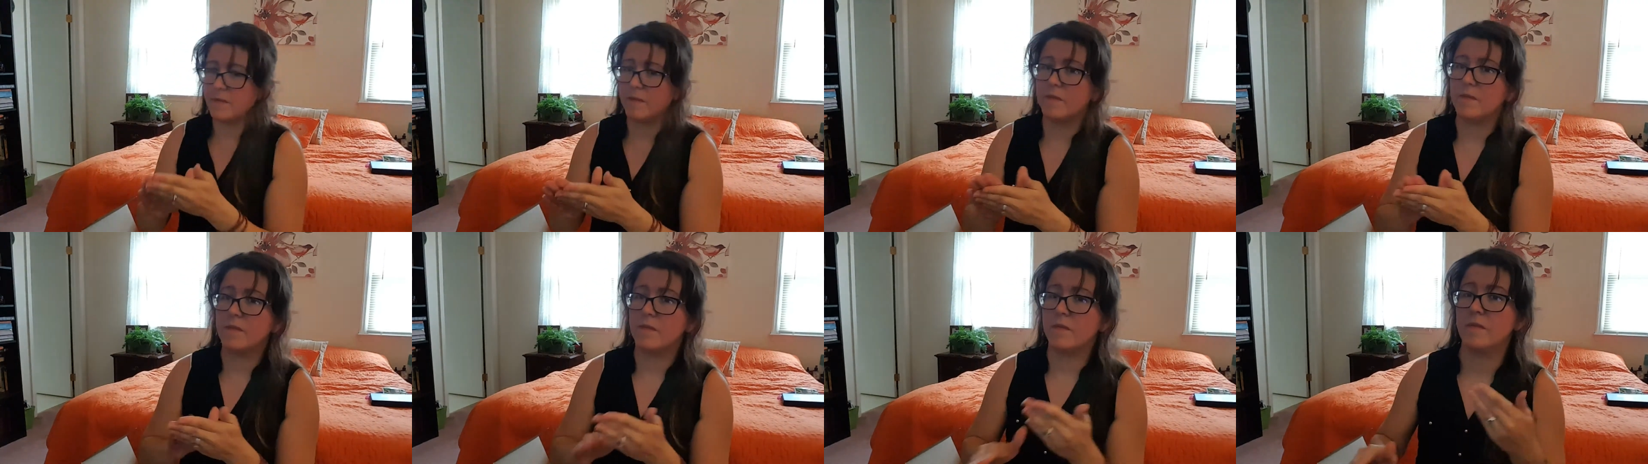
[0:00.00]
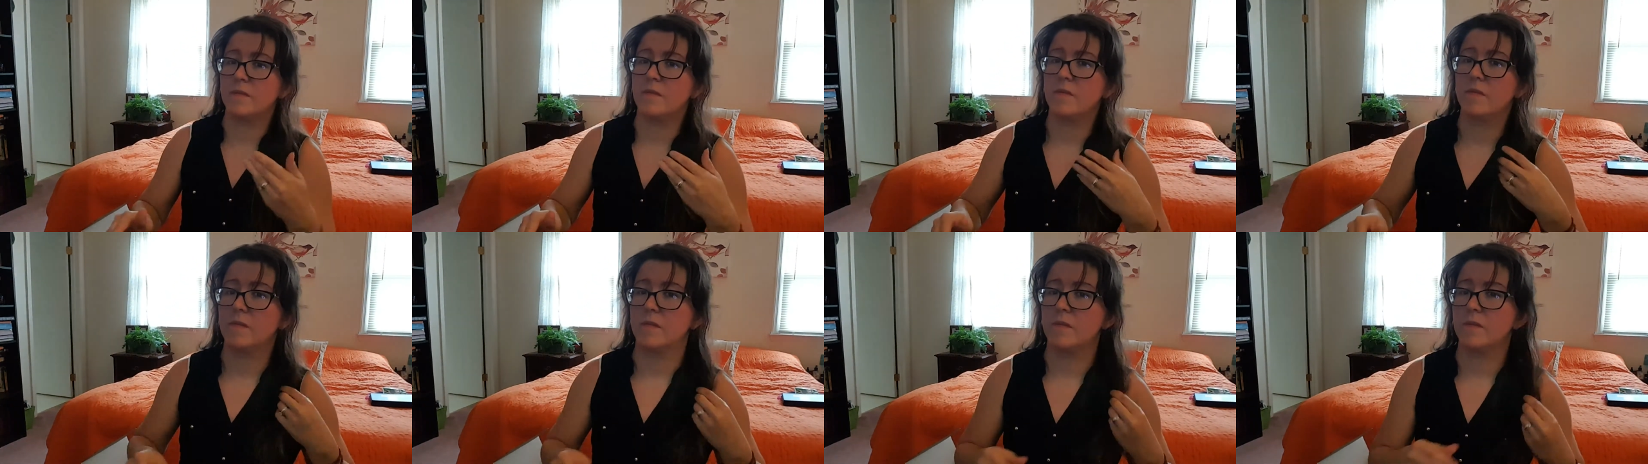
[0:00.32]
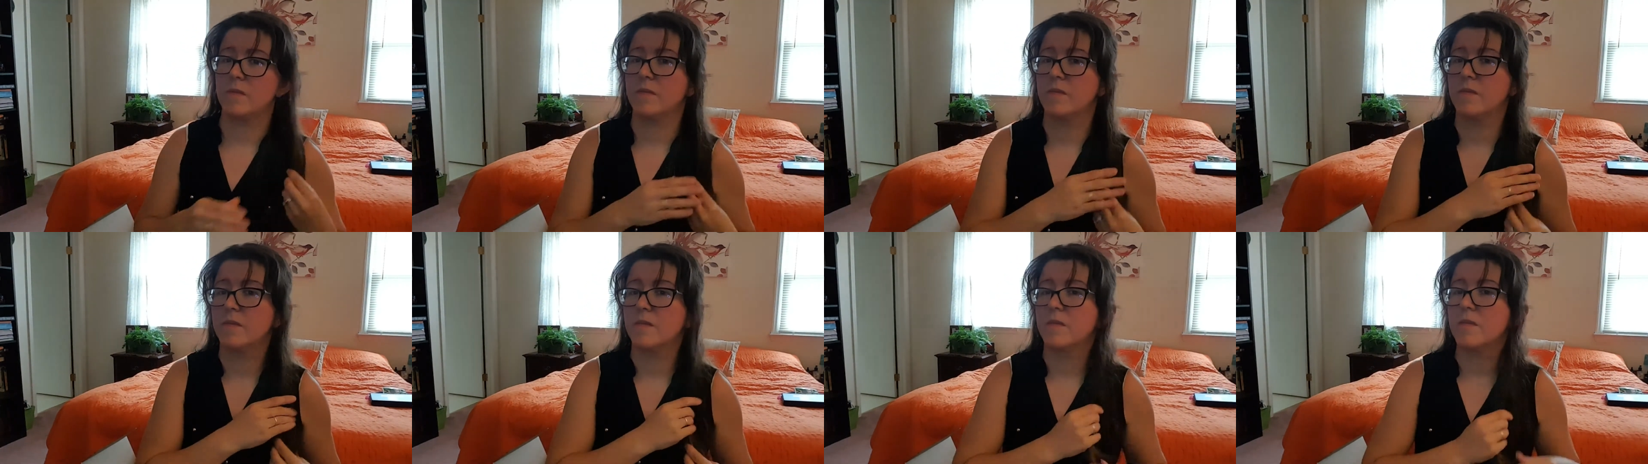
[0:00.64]

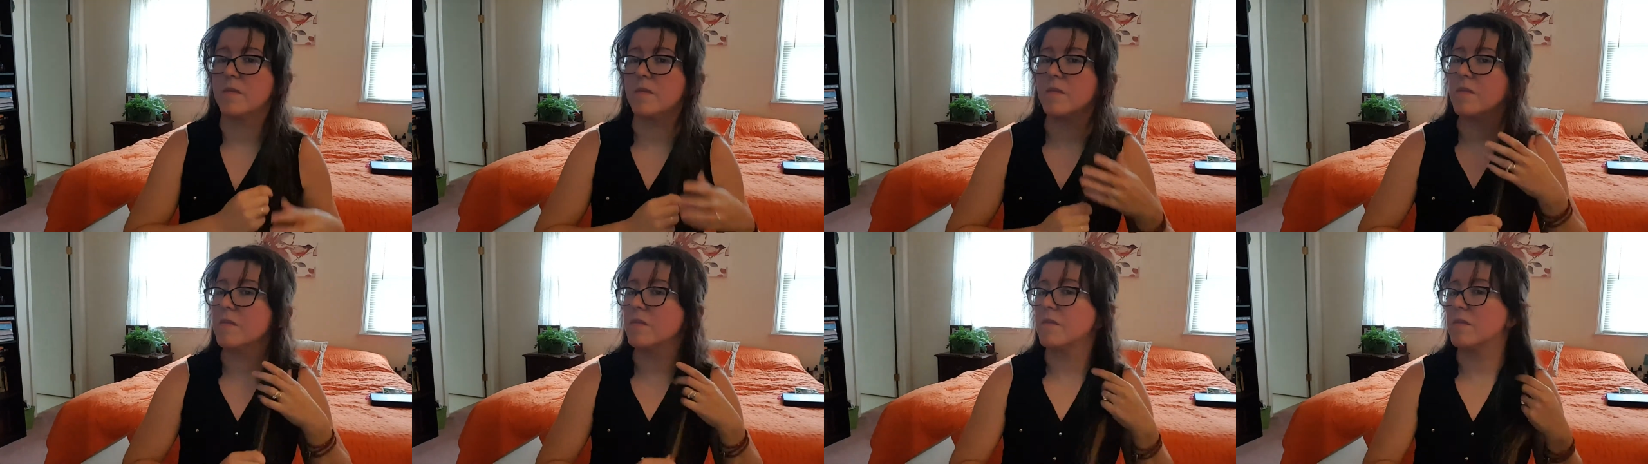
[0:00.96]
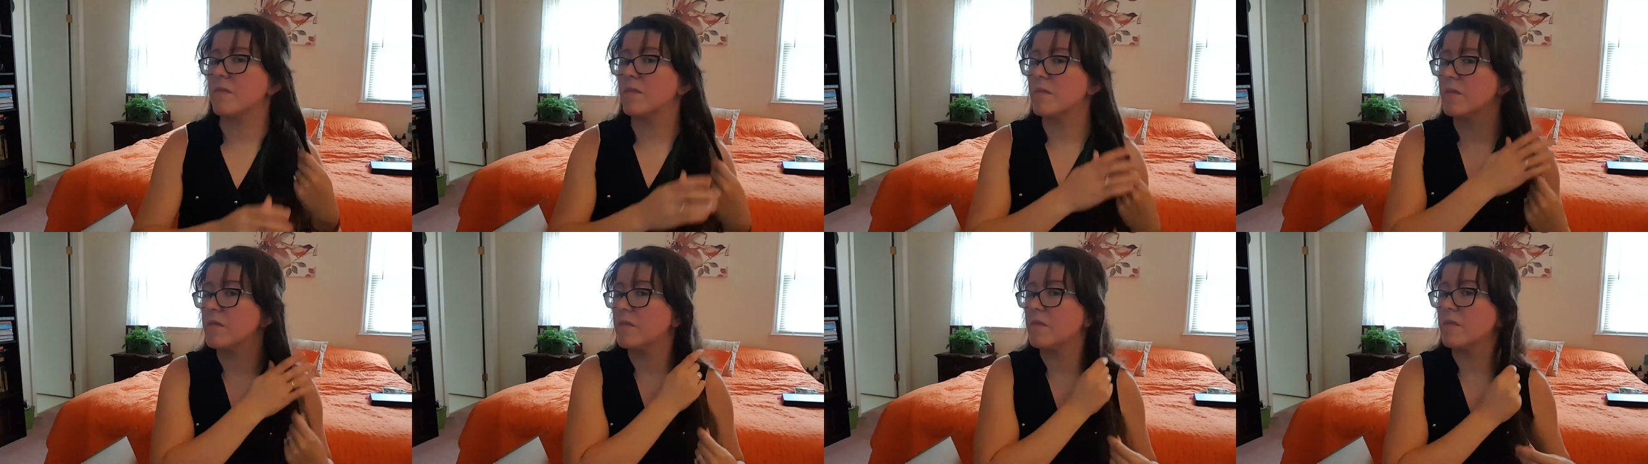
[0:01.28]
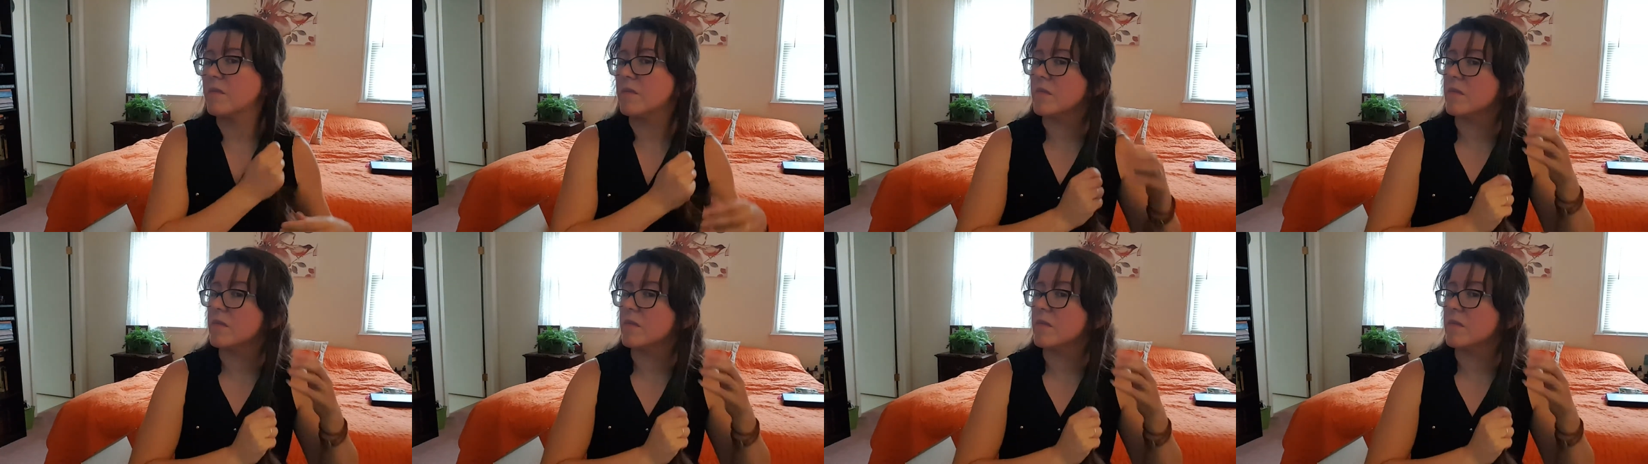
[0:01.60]
Nothing is said.